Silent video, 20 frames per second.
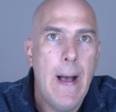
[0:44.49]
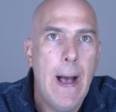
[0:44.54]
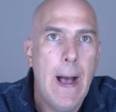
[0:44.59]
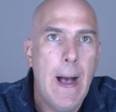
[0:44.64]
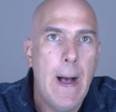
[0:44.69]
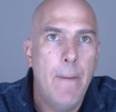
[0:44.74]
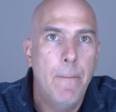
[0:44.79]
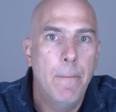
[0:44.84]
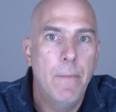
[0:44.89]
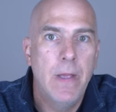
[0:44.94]

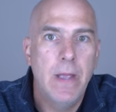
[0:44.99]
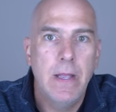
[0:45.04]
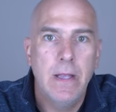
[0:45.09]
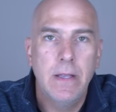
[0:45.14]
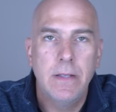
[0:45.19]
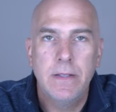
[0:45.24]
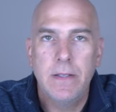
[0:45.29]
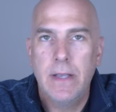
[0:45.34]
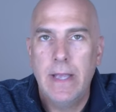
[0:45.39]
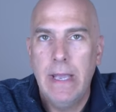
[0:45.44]
um,
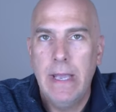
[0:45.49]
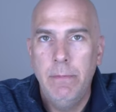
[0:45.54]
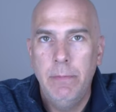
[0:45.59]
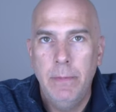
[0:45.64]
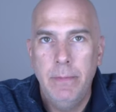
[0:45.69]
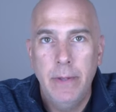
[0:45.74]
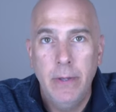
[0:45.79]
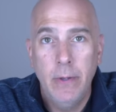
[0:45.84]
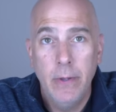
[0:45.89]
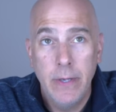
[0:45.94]
its
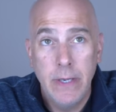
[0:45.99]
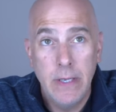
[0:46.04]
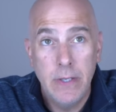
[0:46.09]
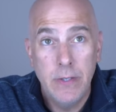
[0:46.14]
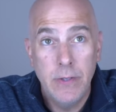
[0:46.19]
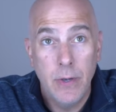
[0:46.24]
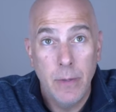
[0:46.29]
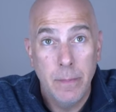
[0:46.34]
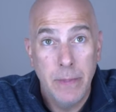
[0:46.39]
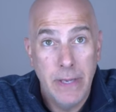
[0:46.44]

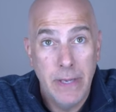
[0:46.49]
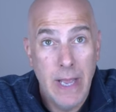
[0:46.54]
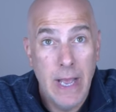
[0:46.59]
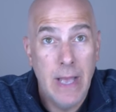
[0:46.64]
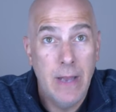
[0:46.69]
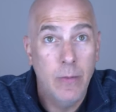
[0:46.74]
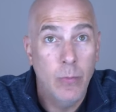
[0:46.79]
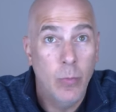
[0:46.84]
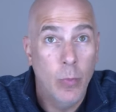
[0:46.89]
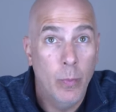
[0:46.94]
capabilities are
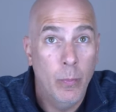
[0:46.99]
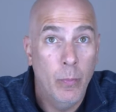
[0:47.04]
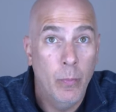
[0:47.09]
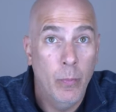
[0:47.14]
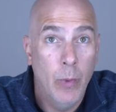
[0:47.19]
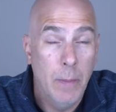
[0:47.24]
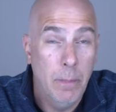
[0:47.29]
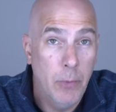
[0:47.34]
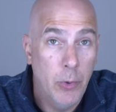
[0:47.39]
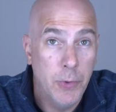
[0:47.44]
beyond
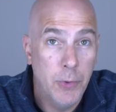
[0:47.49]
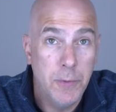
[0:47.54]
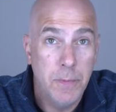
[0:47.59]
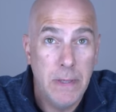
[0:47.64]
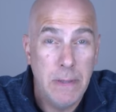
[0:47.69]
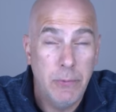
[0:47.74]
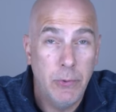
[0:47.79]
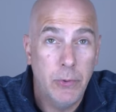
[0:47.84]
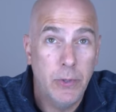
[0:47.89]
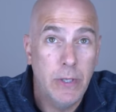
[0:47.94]
what most
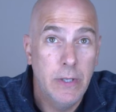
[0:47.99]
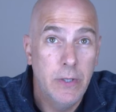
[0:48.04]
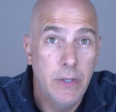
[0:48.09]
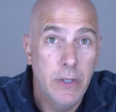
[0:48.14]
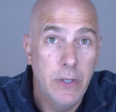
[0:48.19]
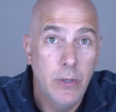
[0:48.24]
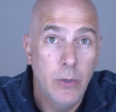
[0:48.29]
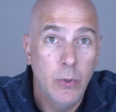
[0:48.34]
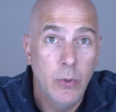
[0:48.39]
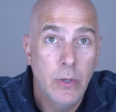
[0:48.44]
people can
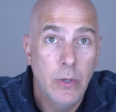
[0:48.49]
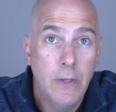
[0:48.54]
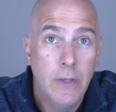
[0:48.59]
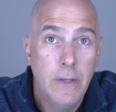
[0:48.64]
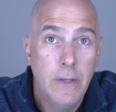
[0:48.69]
do,